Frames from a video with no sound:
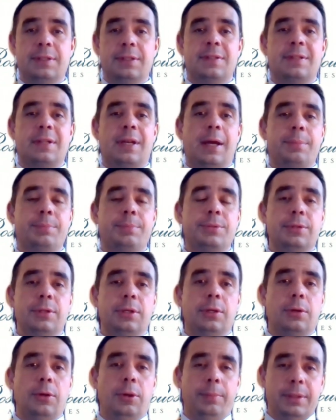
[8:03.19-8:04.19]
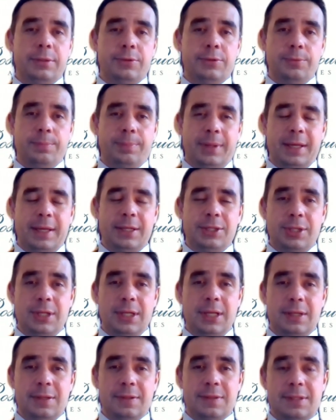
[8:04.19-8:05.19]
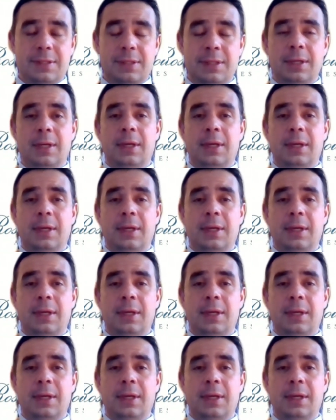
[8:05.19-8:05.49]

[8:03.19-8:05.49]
disruption in global supply chains.